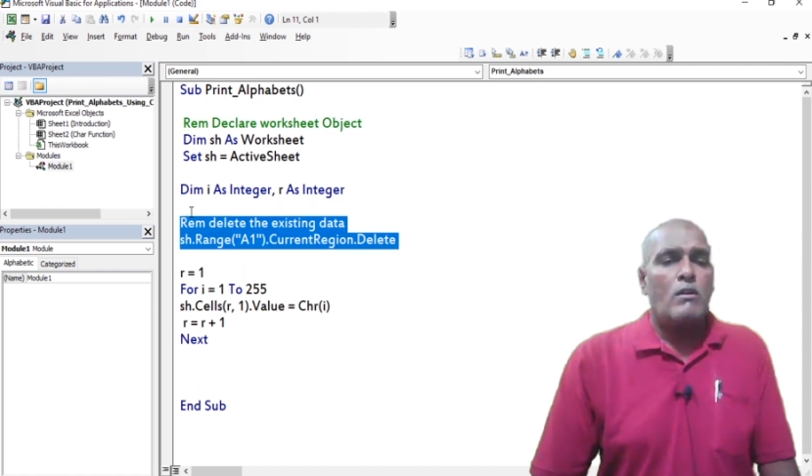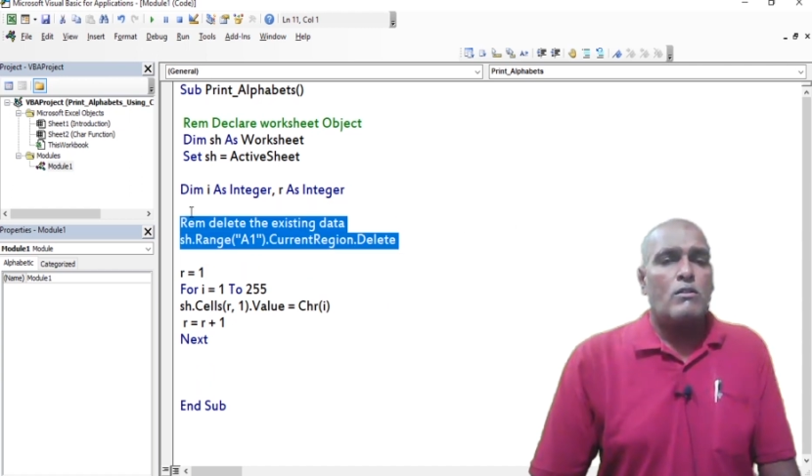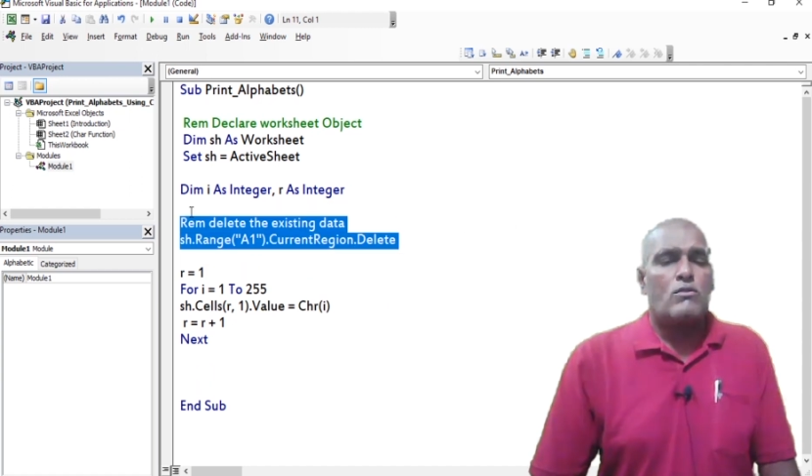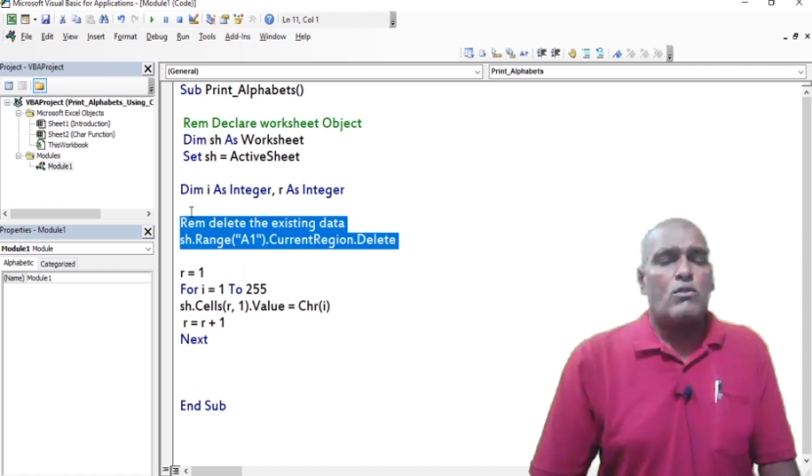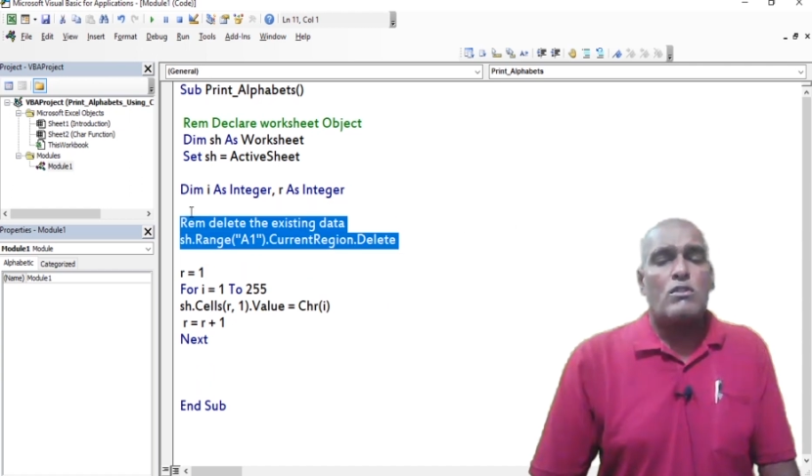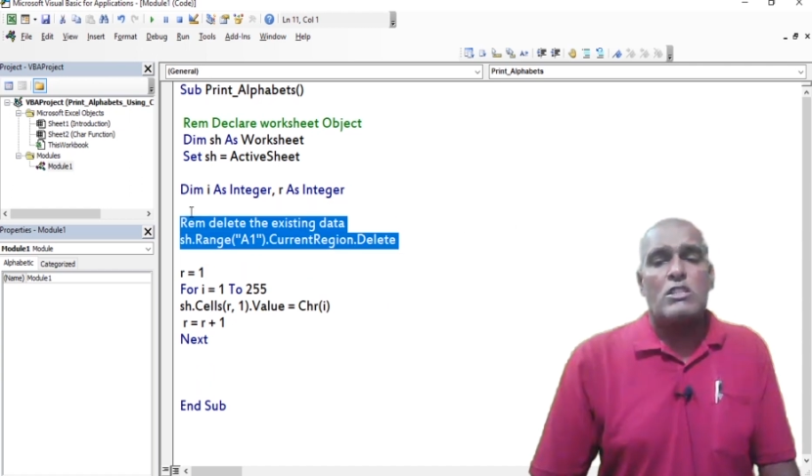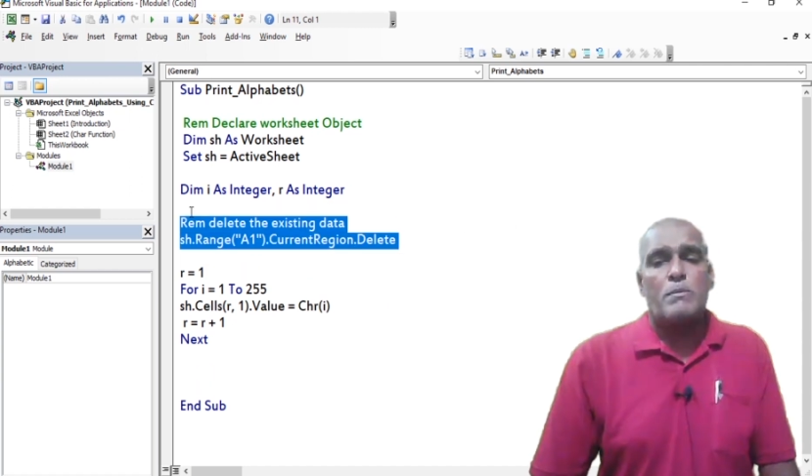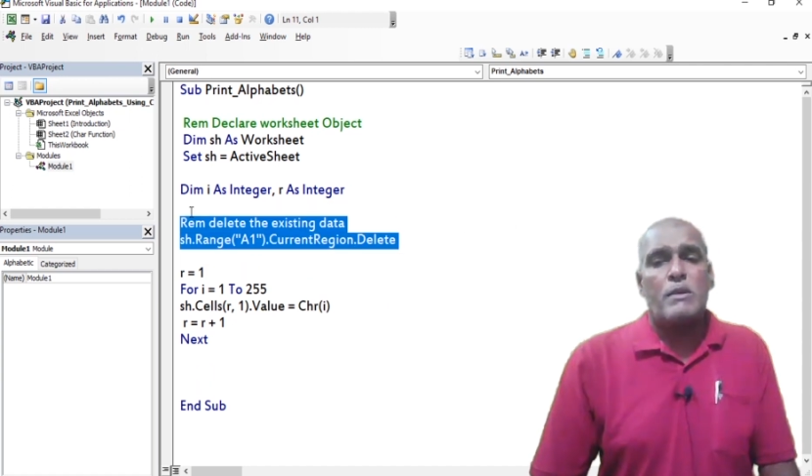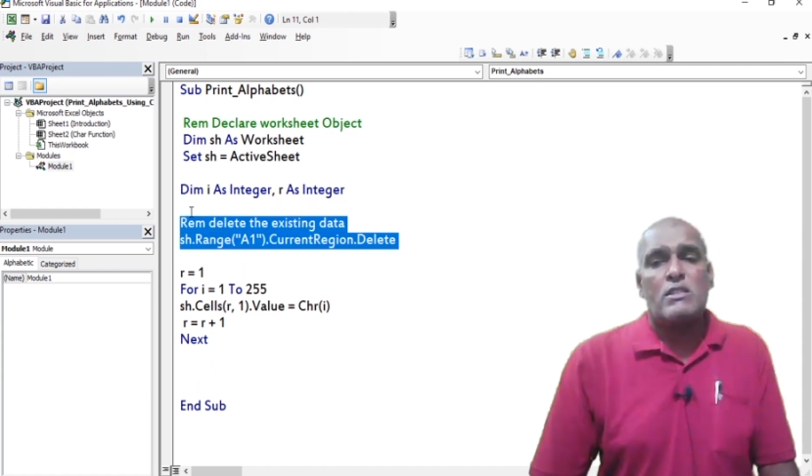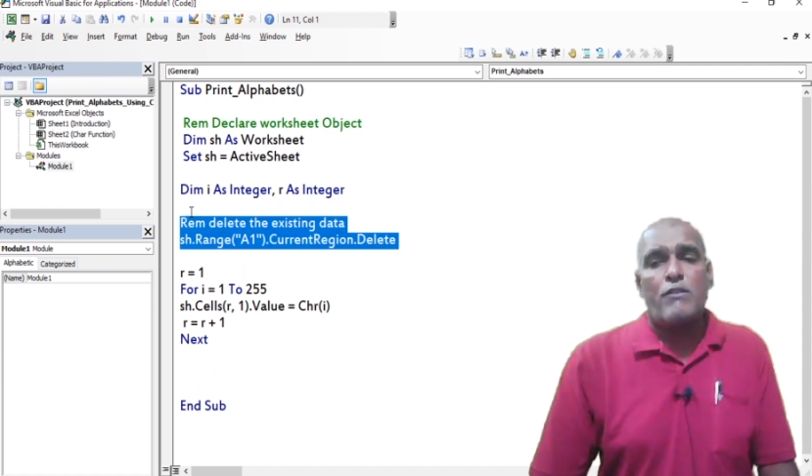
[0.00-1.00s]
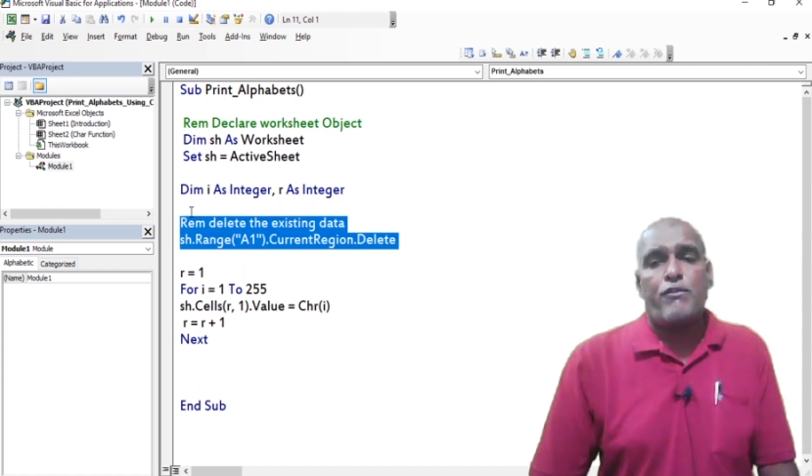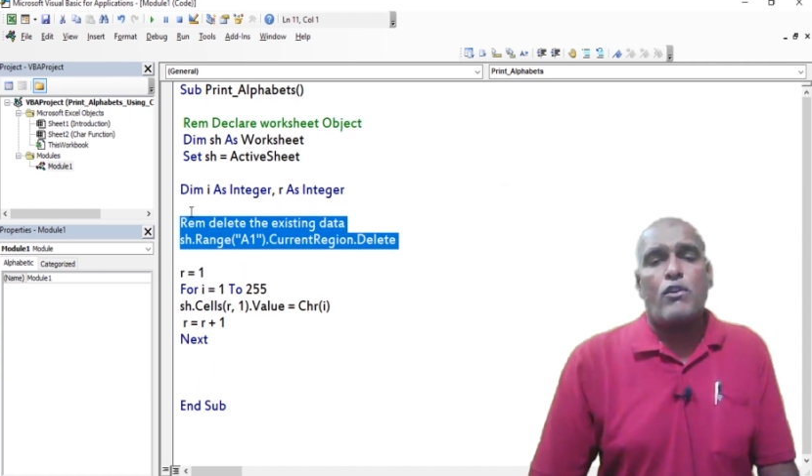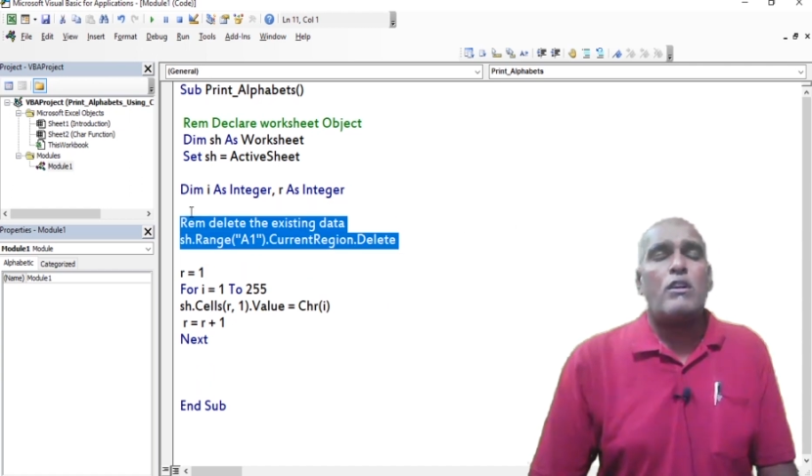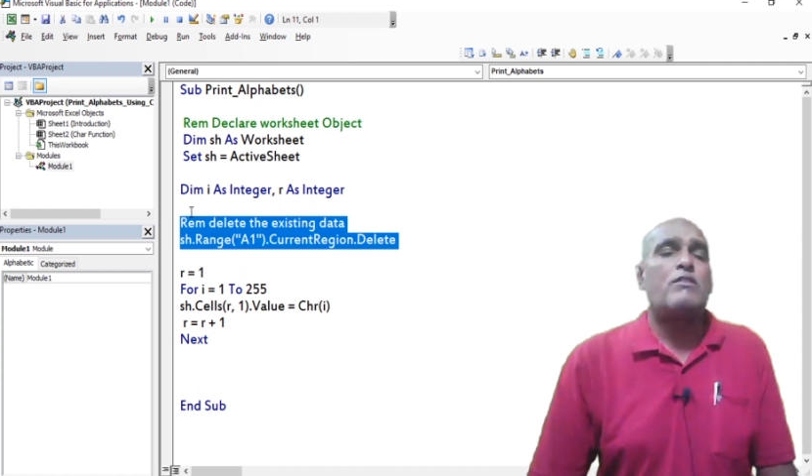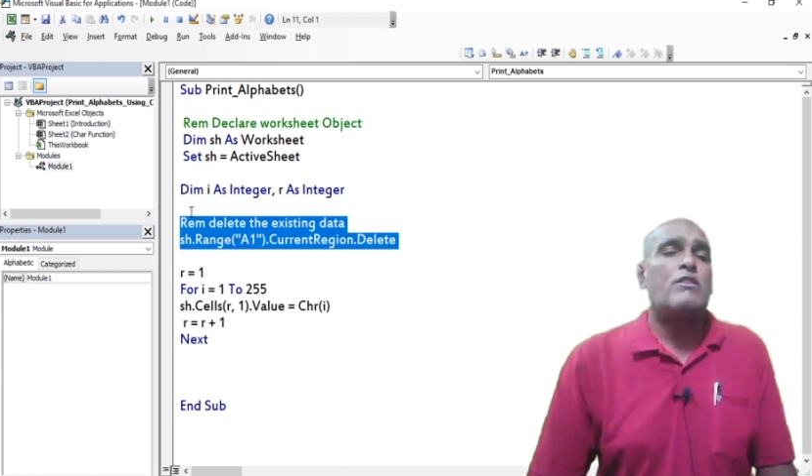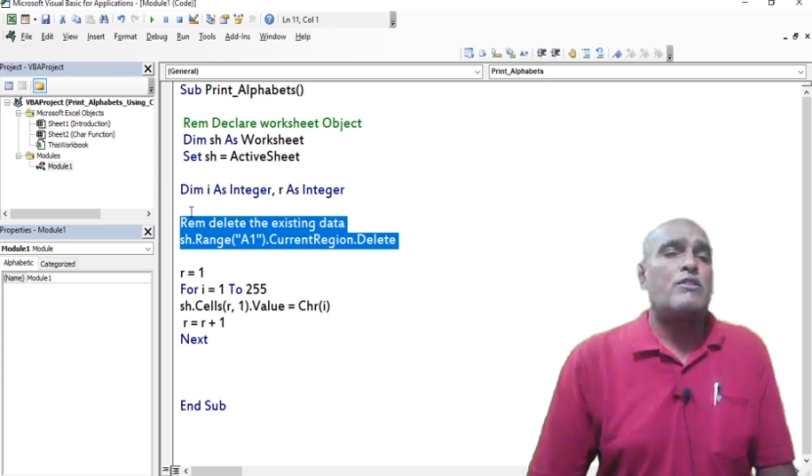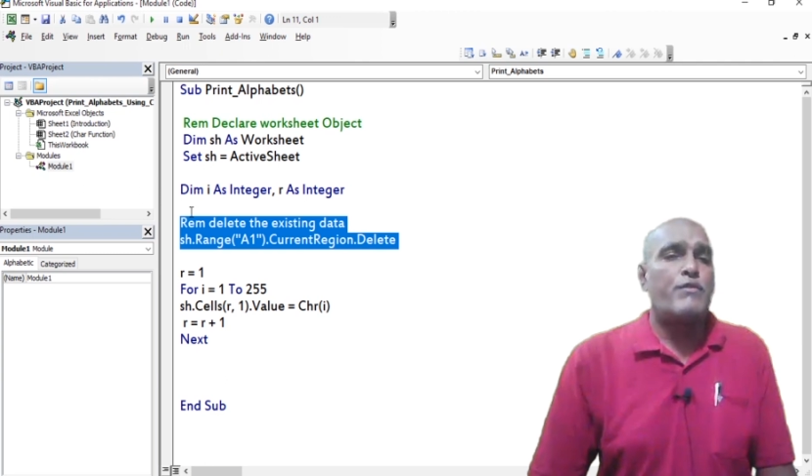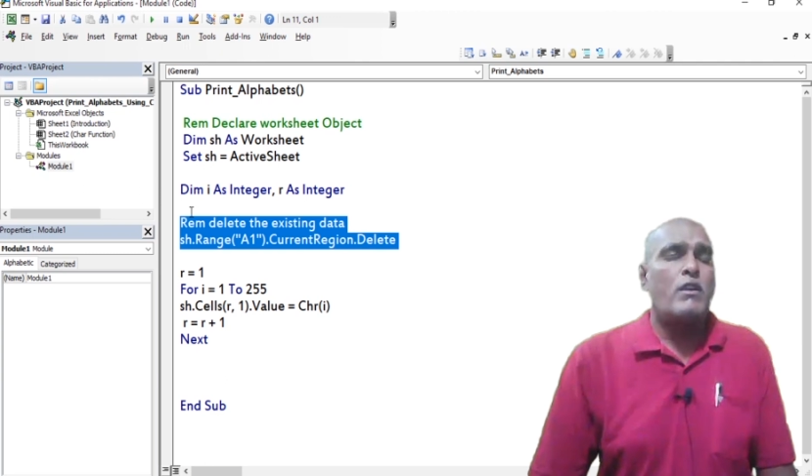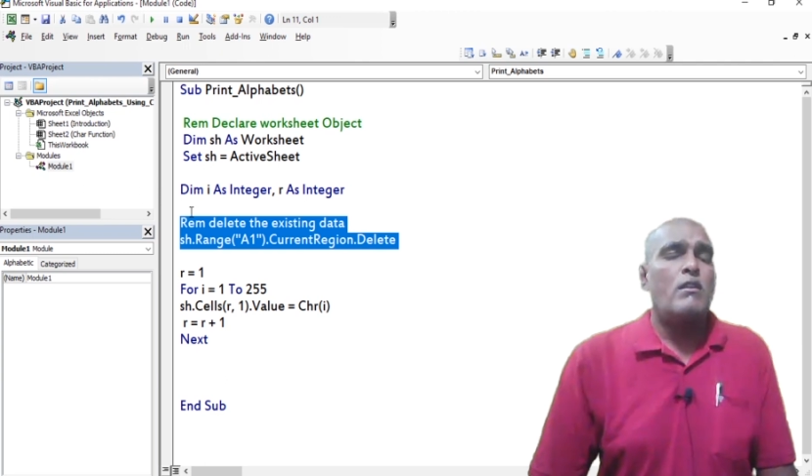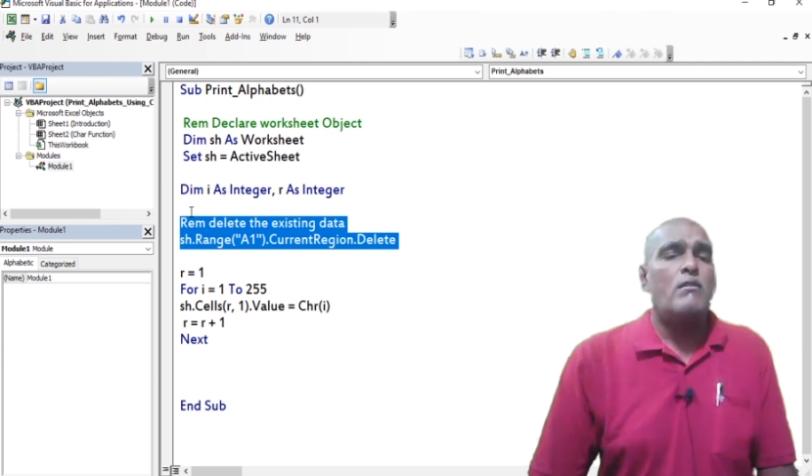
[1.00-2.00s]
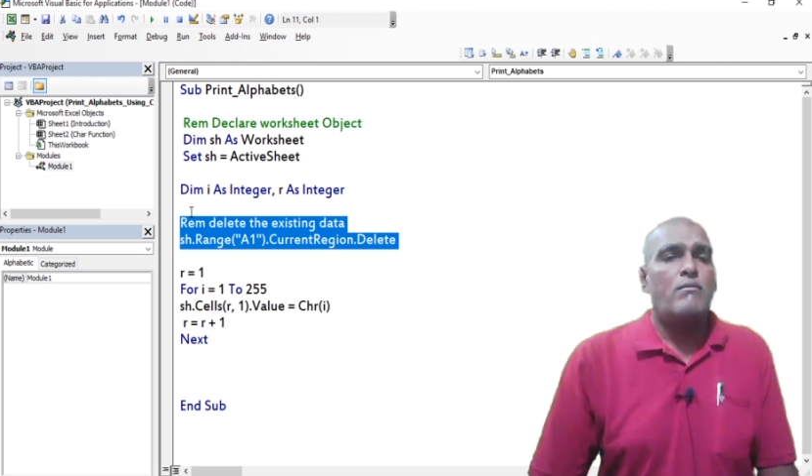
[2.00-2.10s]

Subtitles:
So this piece of code is useful